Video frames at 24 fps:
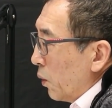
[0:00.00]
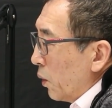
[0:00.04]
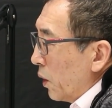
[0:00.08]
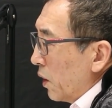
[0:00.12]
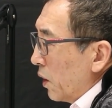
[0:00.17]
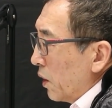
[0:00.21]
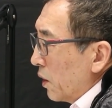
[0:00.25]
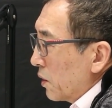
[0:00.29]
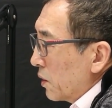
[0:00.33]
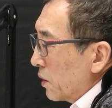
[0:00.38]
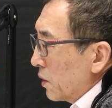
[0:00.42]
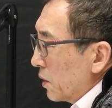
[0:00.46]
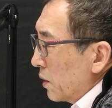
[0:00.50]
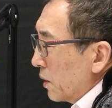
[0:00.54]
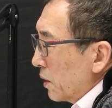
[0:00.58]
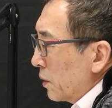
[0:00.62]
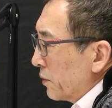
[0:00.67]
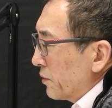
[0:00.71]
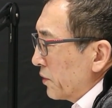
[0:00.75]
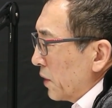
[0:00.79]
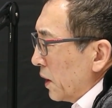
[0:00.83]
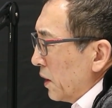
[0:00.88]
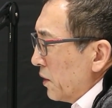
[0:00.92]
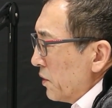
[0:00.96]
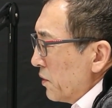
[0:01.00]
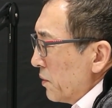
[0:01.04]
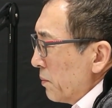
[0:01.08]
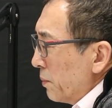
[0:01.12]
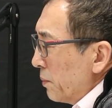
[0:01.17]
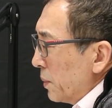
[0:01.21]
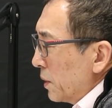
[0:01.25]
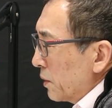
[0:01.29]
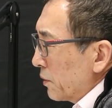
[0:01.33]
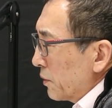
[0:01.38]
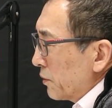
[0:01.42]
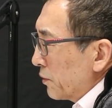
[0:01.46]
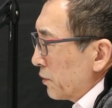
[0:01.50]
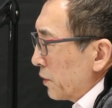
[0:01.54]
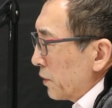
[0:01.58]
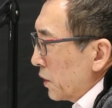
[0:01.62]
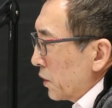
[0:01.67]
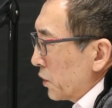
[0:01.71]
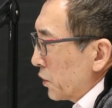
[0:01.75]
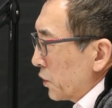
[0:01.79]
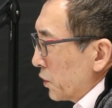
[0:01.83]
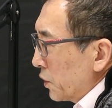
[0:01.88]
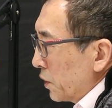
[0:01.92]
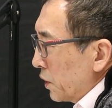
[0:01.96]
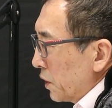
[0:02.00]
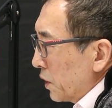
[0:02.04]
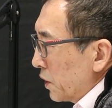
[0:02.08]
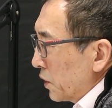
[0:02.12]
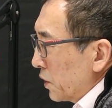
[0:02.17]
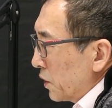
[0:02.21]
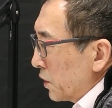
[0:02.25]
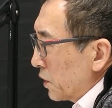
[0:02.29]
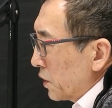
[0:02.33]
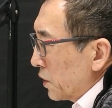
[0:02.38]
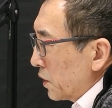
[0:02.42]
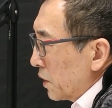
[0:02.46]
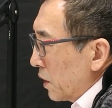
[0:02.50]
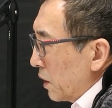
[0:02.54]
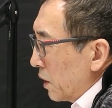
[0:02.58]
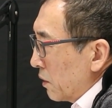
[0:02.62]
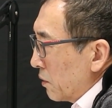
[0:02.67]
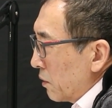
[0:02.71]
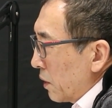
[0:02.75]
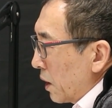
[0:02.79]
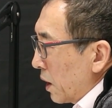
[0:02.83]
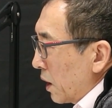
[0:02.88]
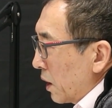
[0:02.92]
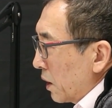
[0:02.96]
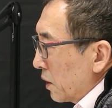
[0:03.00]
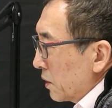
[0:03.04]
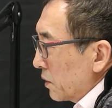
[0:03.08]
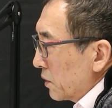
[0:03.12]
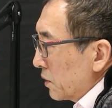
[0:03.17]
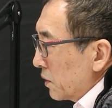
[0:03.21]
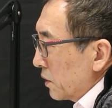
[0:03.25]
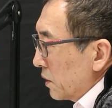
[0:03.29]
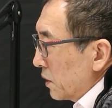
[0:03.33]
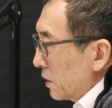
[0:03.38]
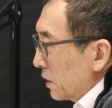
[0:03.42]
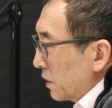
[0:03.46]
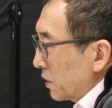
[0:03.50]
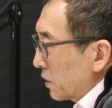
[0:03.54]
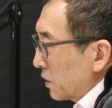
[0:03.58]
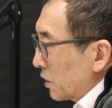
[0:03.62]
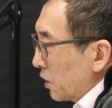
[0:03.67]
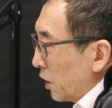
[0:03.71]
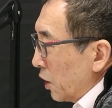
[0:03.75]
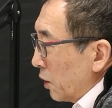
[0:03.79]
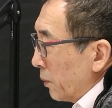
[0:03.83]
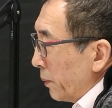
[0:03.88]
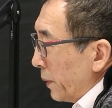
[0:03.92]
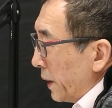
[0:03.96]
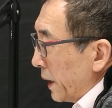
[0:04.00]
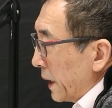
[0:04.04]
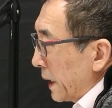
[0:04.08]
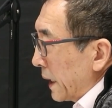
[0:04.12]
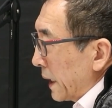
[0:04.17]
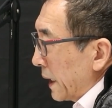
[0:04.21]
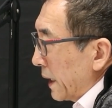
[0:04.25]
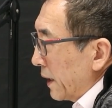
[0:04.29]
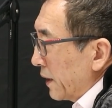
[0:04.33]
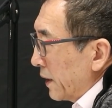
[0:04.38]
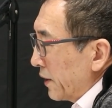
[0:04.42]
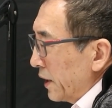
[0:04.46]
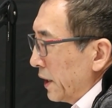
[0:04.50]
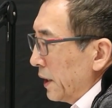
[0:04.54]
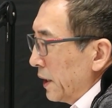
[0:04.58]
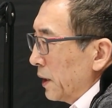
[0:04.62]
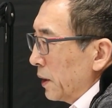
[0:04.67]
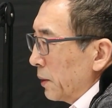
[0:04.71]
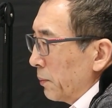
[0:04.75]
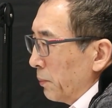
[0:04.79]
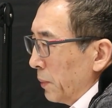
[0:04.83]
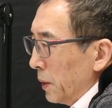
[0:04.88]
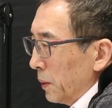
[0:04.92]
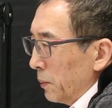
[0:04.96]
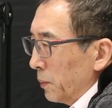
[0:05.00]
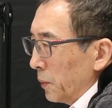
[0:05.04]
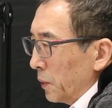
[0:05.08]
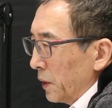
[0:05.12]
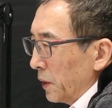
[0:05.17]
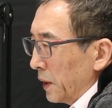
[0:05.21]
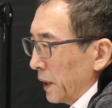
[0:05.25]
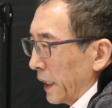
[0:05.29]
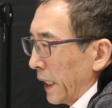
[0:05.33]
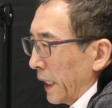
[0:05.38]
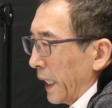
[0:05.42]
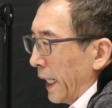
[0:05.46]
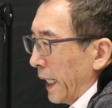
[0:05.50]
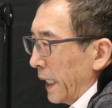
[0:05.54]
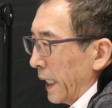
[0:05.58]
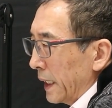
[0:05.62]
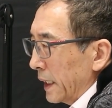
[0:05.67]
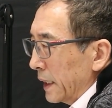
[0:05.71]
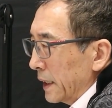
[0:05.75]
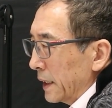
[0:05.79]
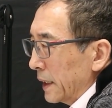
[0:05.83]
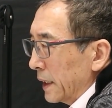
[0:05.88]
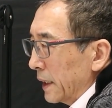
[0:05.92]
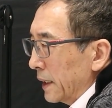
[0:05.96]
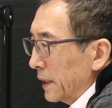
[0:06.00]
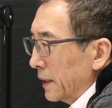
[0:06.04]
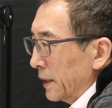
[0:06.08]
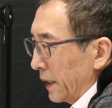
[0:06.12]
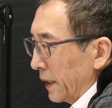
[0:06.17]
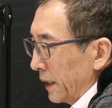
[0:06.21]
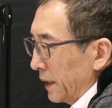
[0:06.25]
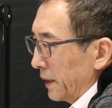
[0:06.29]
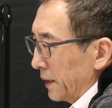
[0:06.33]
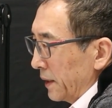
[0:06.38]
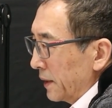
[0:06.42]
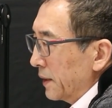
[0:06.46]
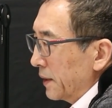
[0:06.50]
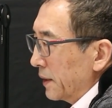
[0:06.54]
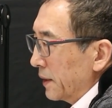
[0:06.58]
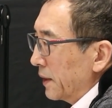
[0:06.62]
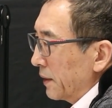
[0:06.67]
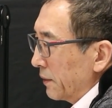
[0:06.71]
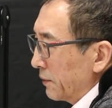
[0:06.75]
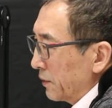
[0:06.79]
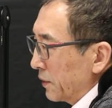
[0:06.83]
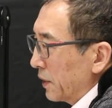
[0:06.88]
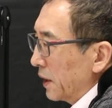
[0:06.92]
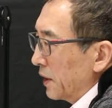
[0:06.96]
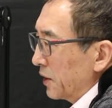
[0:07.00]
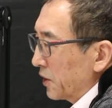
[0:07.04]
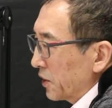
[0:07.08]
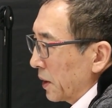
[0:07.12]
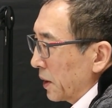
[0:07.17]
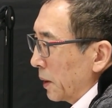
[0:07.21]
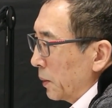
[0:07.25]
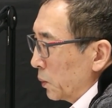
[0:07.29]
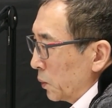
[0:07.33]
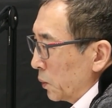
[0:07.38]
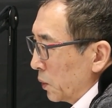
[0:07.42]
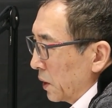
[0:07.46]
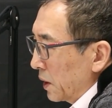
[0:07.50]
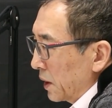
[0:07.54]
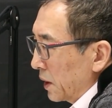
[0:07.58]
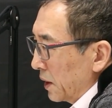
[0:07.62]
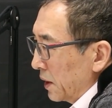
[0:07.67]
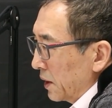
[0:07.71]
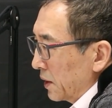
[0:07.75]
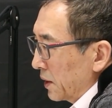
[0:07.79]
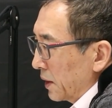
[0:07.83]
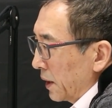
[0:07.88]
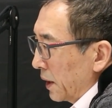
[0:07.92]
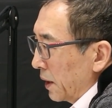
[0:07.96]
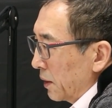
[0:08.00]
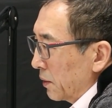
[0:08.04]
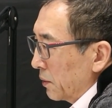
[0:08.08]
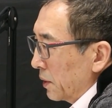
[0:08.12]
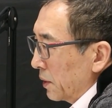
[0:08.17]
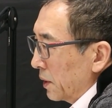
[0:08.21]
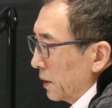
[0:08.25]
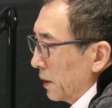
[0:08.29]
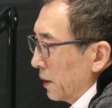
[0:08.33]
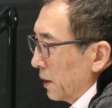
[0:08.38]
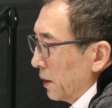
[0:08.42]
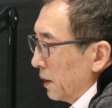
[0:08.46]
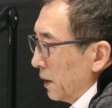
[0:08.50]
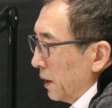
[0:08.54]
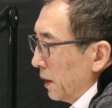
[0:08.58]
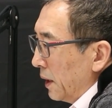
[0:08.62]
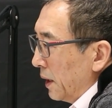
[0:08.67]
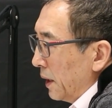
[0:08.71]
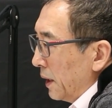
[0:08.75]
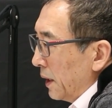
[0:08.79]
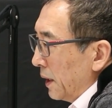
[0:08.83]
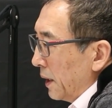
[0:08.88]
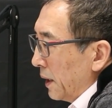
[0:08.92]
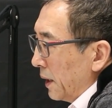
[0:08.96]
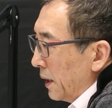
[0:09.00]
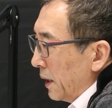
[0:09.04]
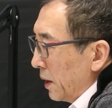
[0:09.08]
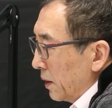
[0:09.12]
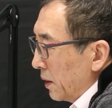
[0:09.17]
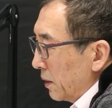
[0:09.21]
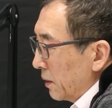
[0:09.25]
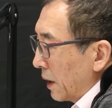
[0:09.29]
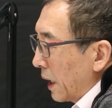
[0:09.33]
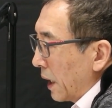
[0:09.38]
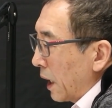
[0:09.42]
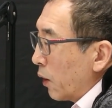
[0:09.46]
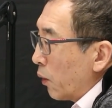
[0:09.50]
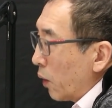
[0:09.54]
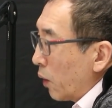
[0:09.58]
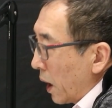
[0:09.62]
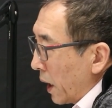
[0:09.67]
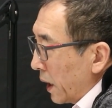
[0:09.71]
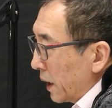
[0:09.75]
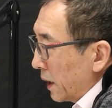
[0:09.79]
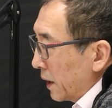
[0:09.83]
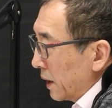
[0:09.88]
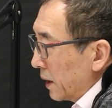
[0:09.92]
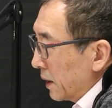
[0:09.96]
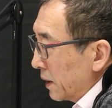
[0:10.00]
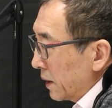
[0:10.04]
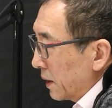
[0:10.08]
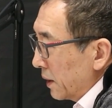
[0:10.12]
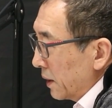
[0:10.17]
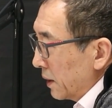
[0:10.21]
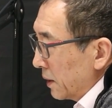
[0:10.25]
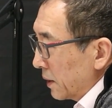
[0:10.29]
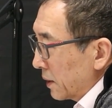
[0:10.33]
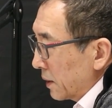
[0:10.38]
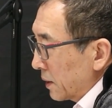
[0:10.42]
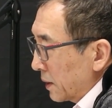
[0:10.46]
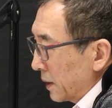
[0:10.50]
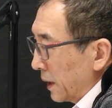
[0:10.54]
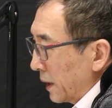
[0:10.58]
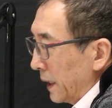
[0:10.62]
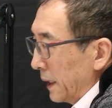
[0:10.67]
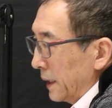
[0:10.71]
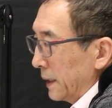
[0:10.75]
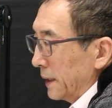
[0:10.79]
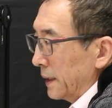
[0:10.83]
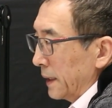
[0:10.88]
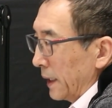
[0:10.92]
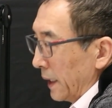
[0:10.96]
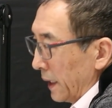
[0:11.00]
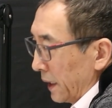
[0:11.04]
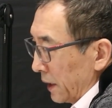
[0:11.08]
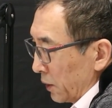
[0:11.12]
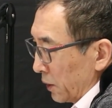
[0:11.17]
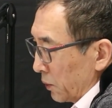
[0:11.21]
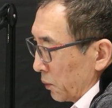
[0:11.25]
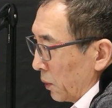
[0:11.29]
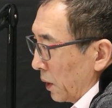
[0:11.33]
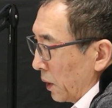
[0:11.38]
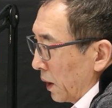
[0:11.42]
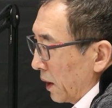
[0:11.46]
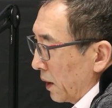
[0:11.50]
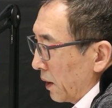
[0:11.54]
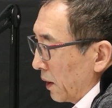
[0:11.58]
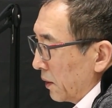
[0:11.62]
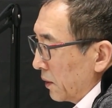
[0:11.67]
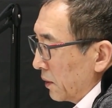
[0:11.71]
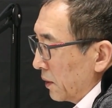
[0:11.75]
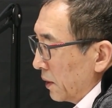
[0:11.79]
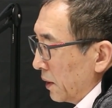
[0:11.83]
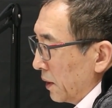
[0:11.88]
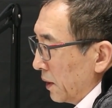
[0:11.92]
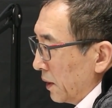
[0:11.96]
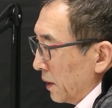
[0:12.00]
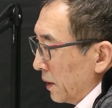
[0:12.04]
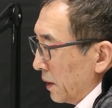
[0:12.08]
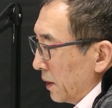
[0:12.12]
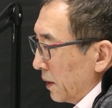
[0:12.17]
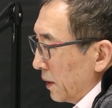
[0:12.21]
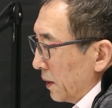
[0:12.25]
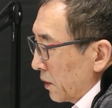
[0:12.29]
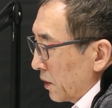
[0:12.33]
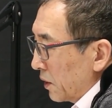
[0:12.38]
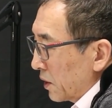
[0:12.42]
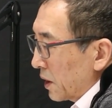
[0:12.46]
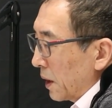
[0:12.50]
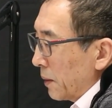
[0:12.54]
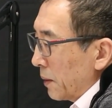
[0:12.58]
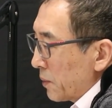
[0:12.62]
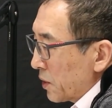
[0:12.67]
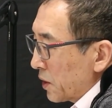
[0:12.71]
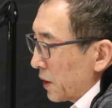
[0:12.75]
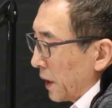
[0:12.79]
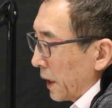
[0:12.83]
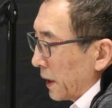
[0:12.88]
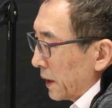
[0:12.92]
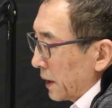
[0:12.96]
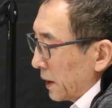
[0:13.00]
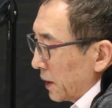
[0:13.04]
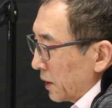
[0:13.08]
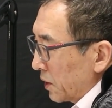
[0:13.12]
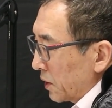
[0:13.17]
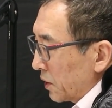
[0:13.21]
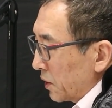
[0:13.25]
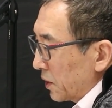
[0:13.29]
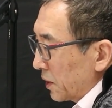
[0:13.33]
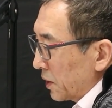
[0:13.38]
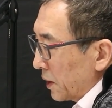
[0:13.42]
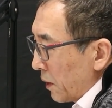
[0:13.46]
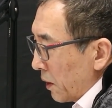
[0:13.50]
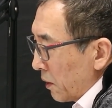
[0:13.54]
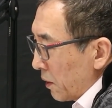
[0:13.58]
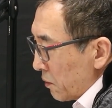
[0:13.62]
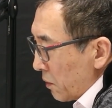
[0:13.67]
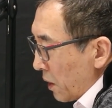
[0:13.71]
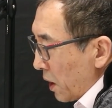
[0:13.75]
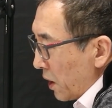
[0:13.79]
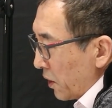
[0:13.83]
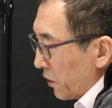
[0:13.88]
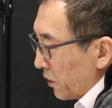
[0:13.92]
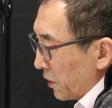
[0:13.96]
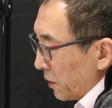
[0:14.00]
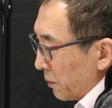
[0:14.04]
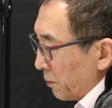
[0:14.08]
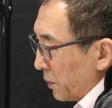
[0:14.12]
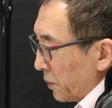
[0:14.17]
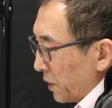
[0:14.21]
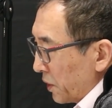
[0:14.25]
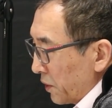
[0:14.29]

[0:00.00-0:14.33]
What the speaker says: Well, we've done a bit of search around this topic. I think people in Canada, they've done some work in this area, in Hawaii, in the States as well. There's some studies around the